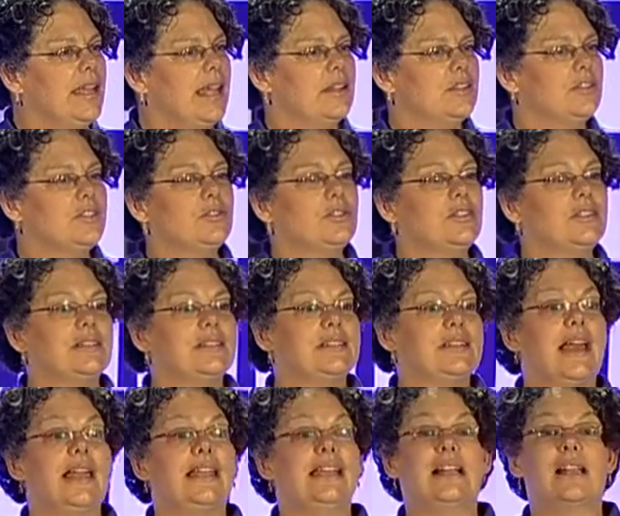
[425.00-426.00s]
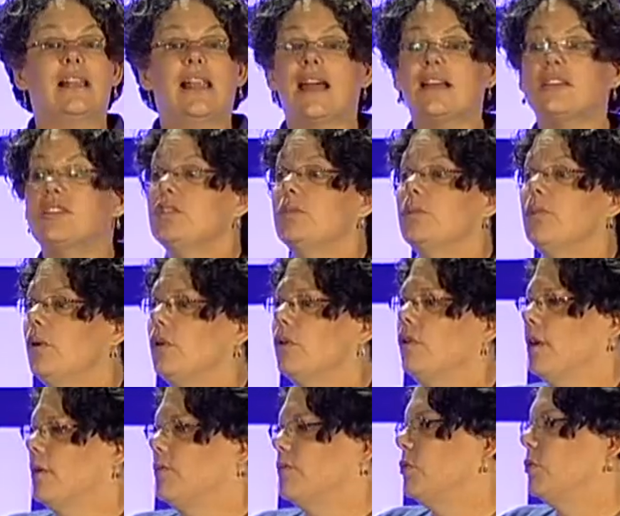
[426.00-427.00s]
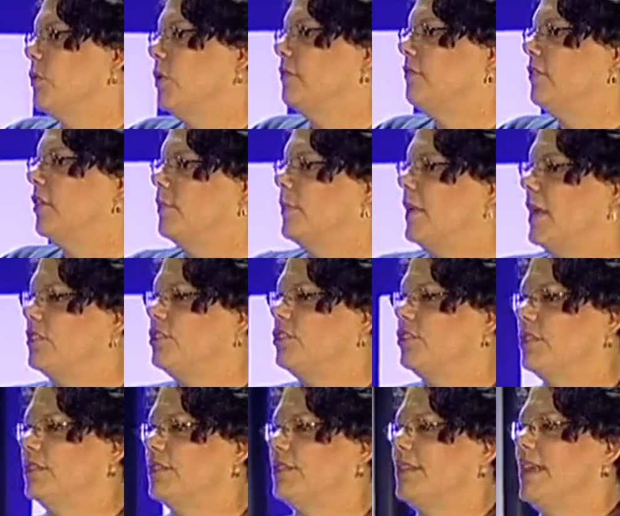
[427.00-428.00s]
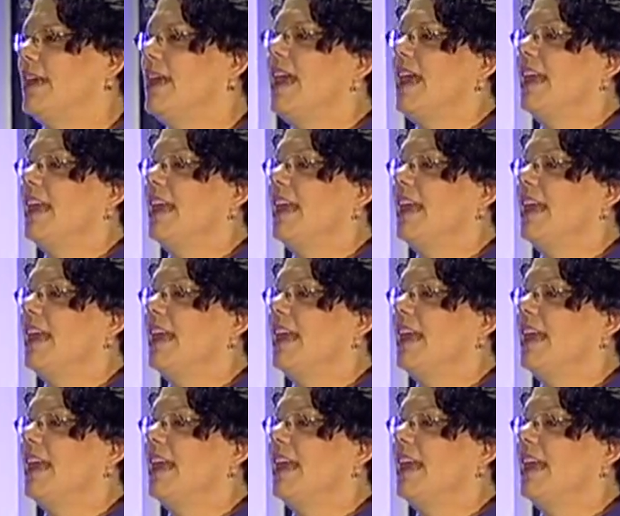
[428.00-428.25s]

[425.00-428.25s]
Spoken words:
Cancer Society class or program to one of our patients.